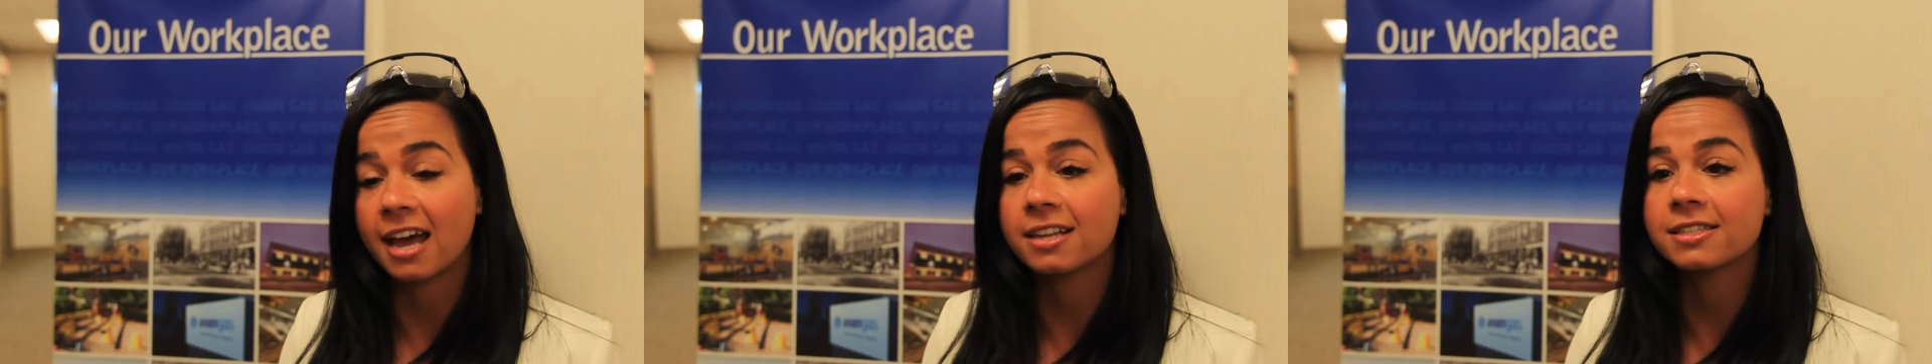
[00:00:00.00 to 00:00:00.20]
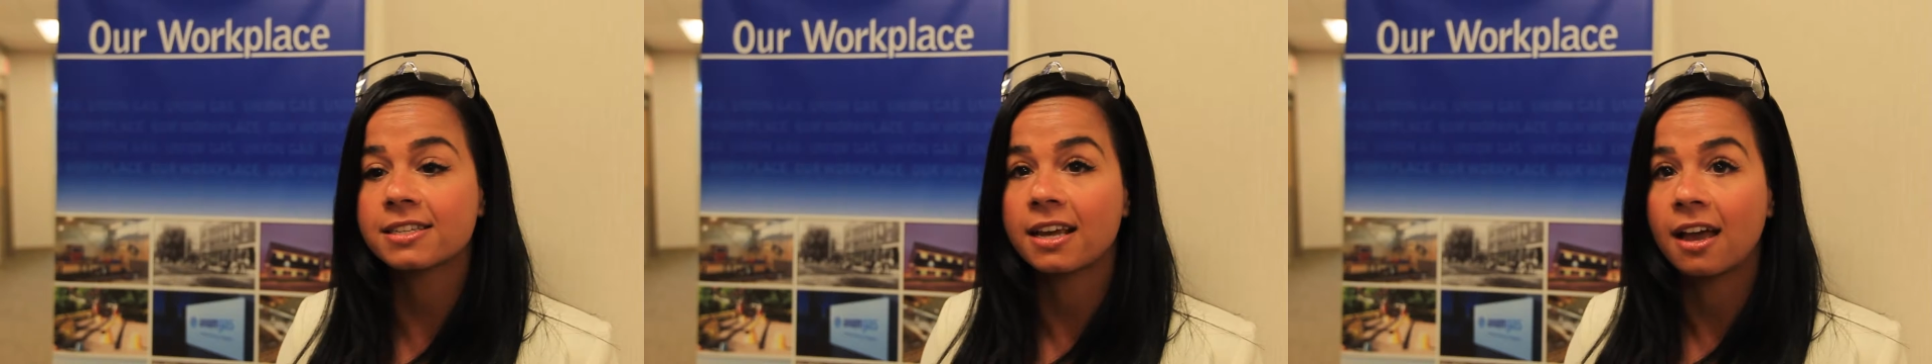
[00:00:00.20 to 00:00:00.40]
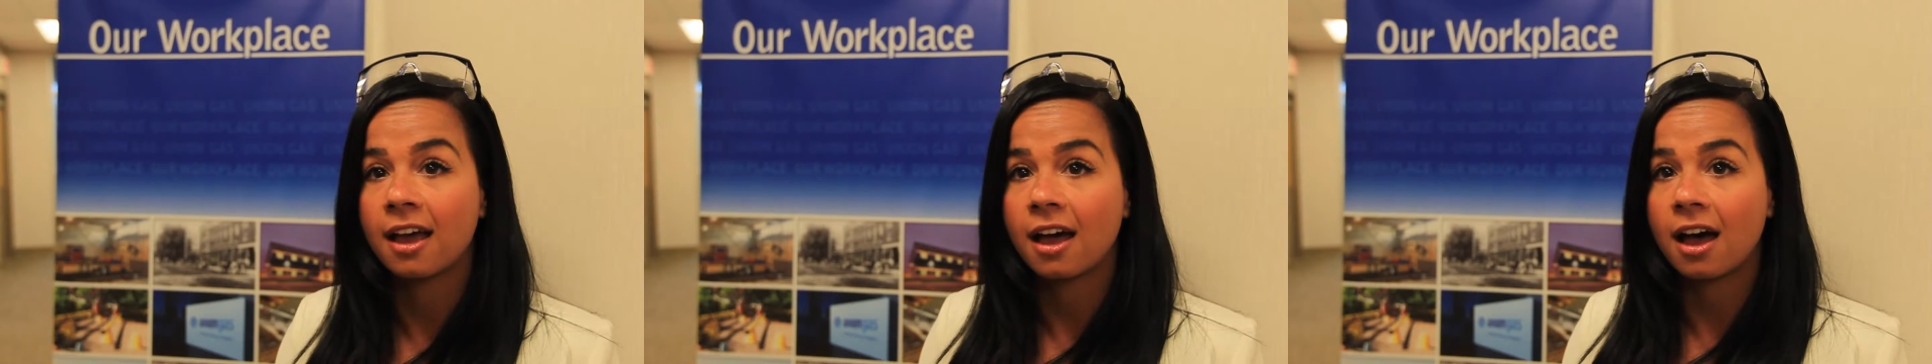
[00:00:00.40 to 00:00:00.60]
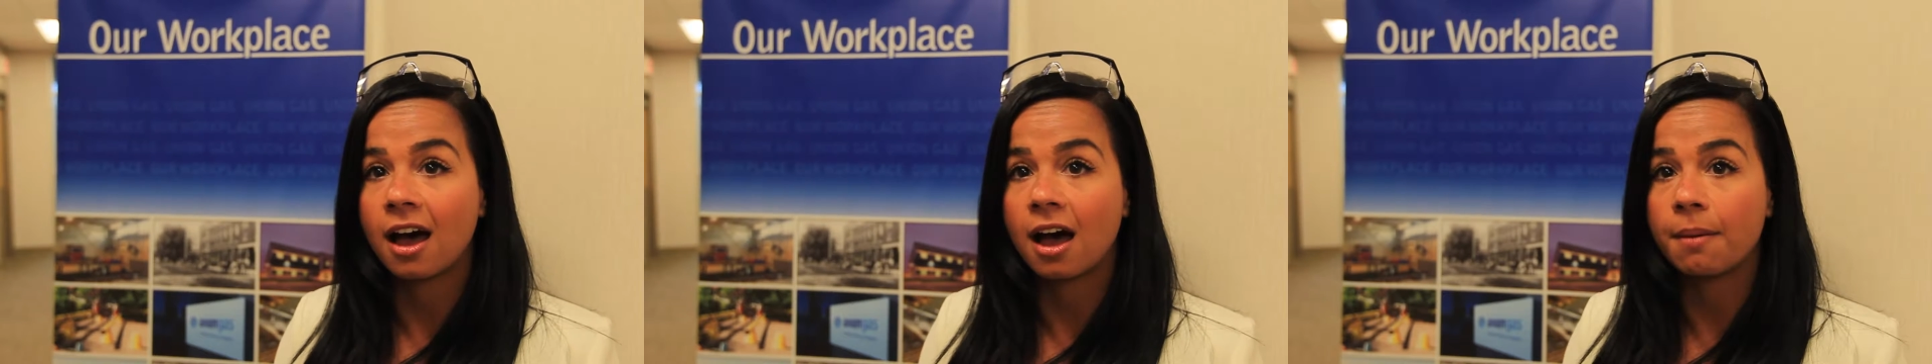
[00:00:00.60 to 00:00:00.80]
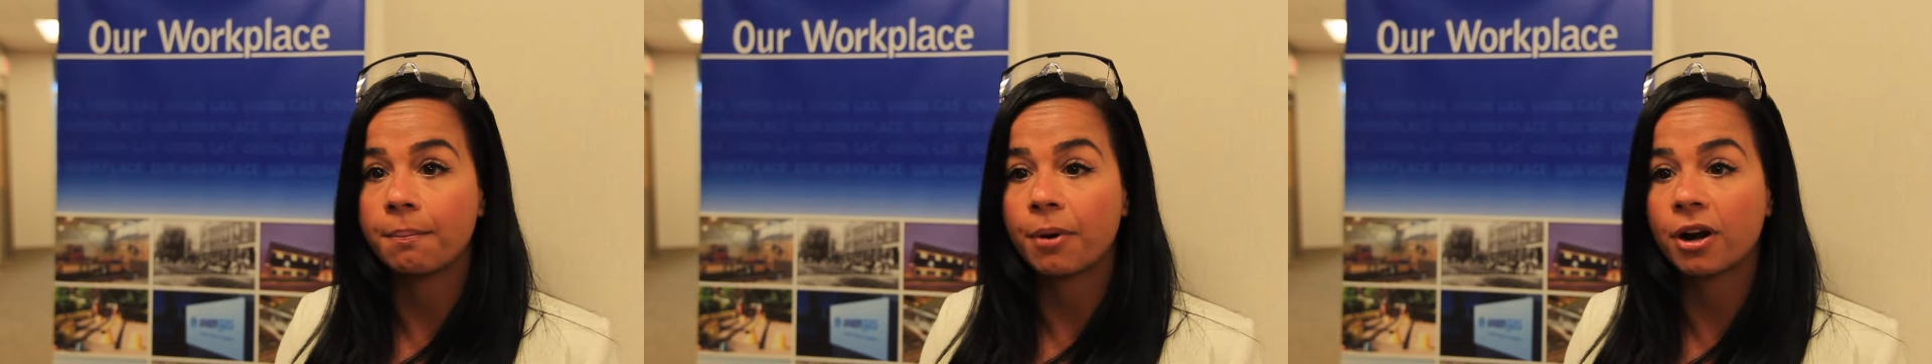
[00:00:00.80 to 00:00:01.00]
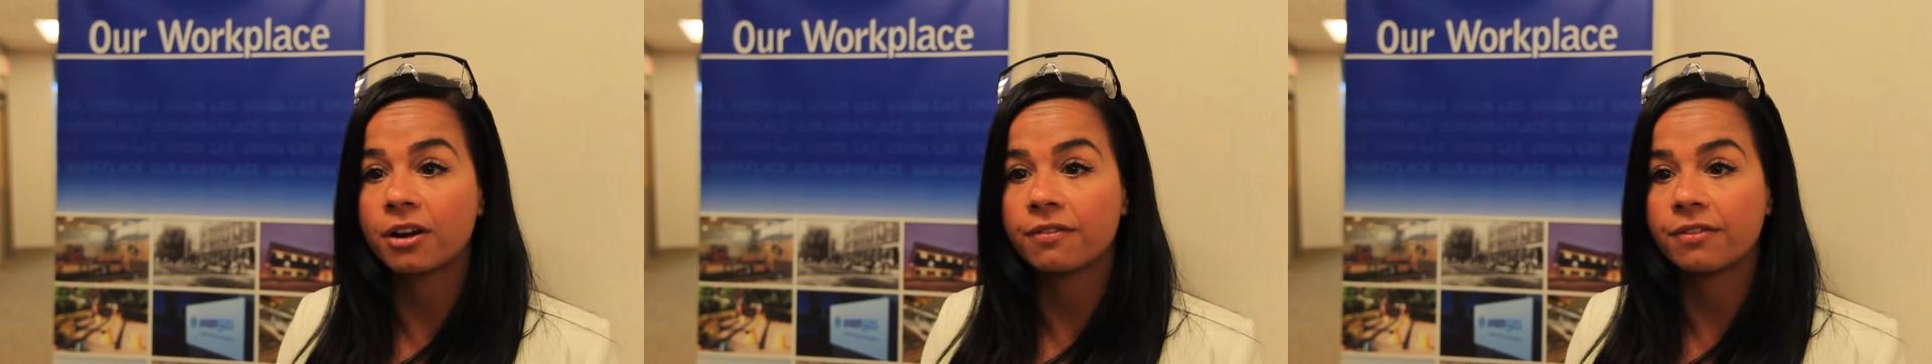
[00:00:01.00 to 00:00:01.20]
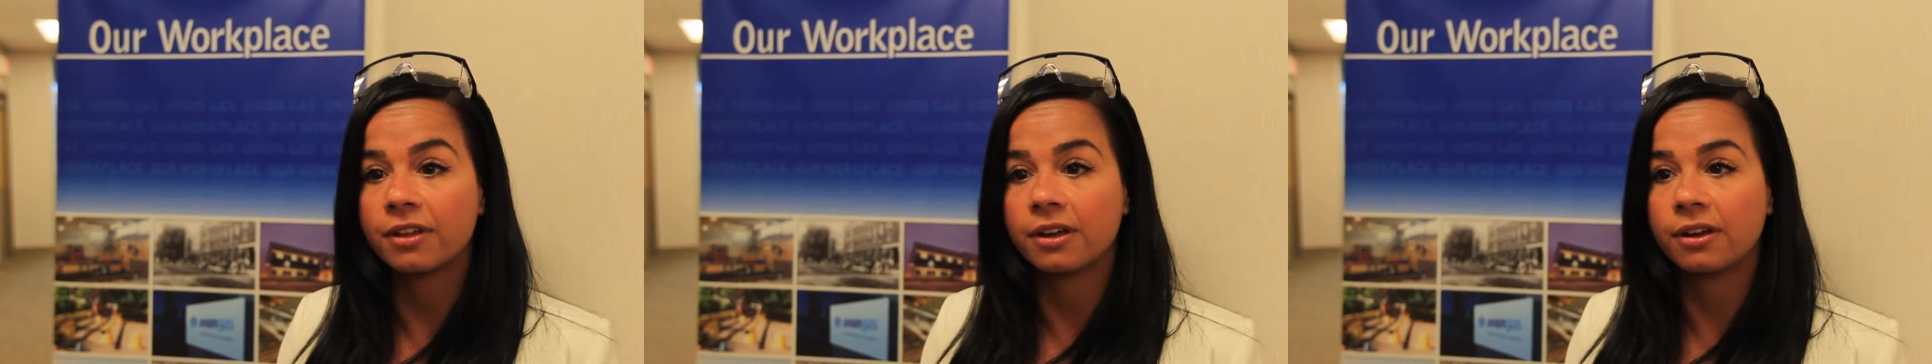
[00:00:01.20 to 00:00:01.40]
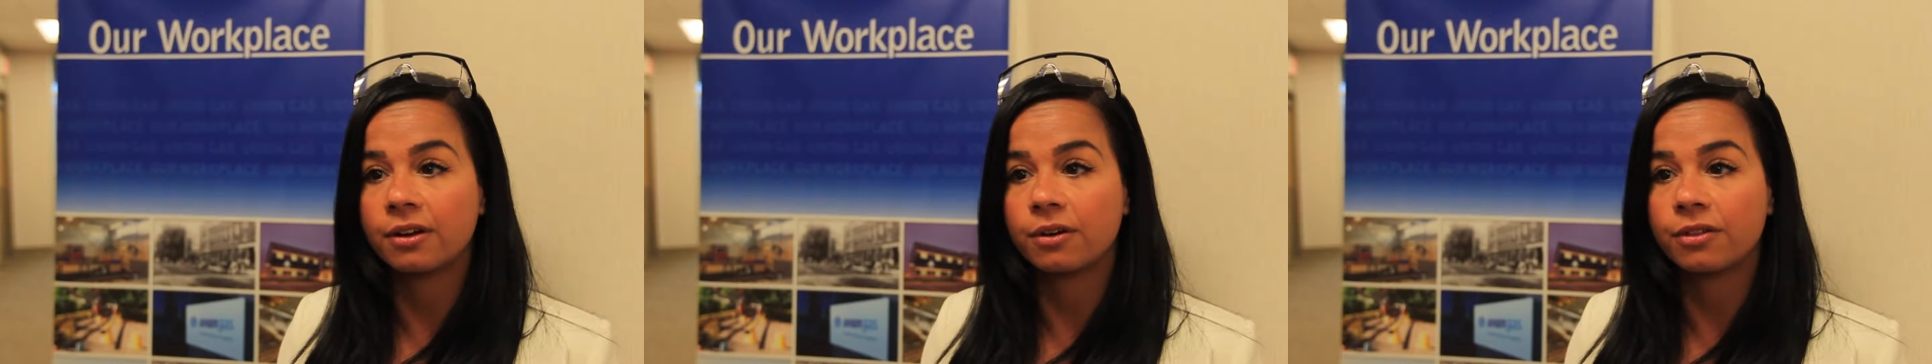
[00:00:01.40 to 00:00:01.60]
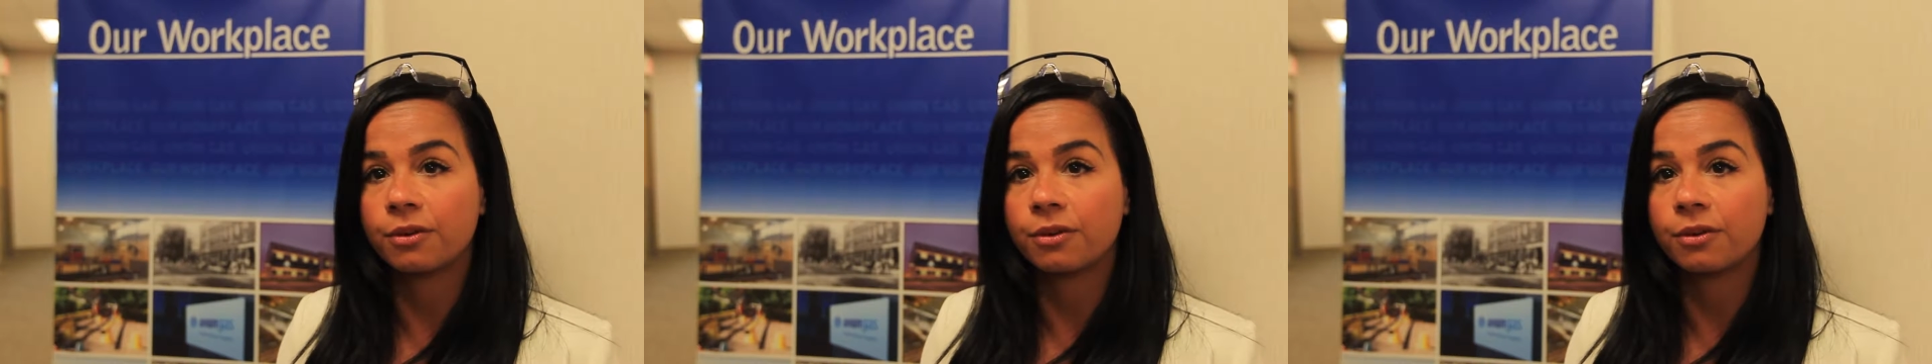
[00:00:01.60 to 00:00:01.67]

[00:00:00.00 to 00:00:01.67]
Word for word: Gas. Um, part of the,